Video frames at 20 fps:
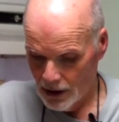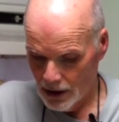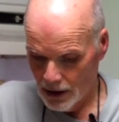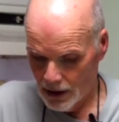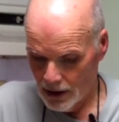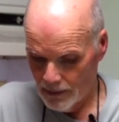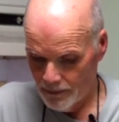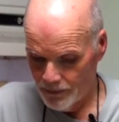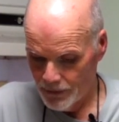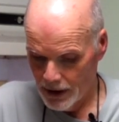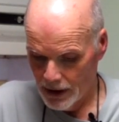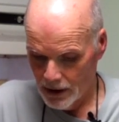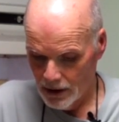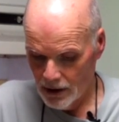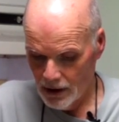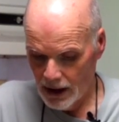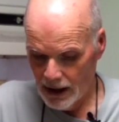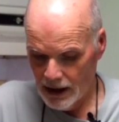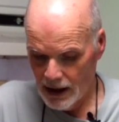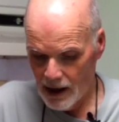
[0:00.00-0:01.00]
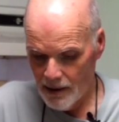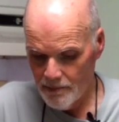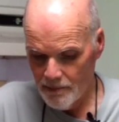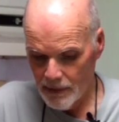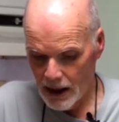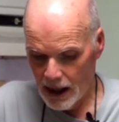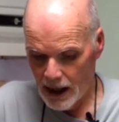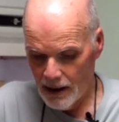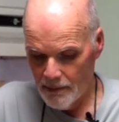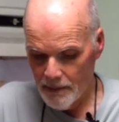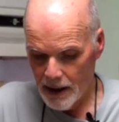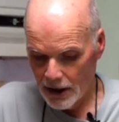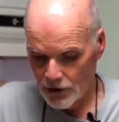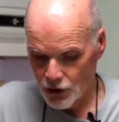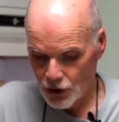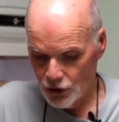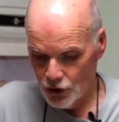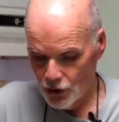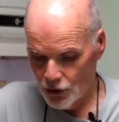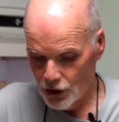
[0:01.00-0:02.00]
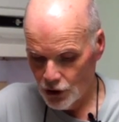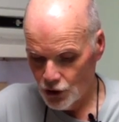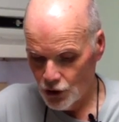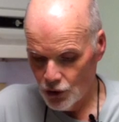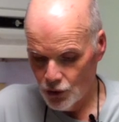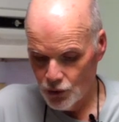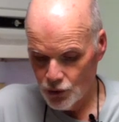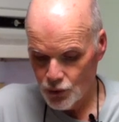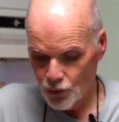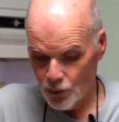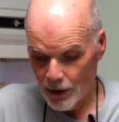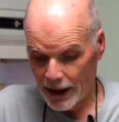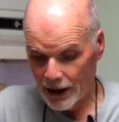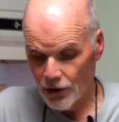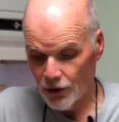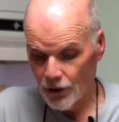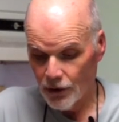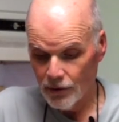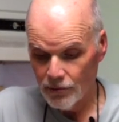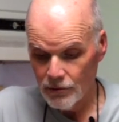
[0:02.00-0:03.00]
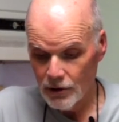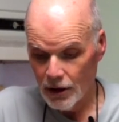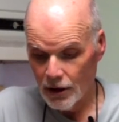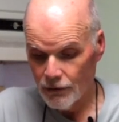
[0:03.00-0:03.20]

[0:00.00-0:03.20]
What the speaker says: And I imagine you could use regular